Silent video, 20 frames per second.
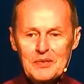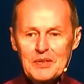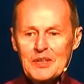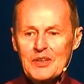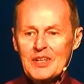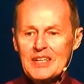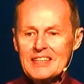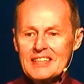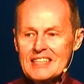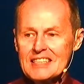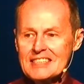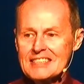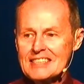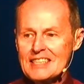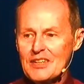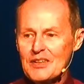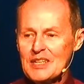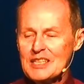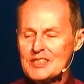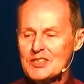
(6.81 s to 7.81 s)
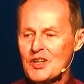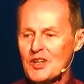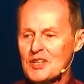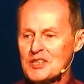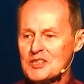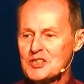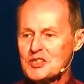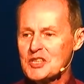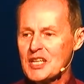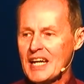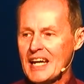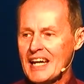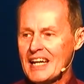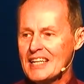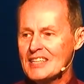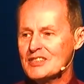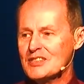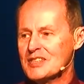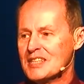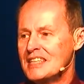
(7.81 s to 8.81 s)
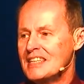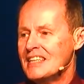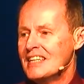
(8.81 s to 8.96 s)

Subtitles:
We are in this series called Change,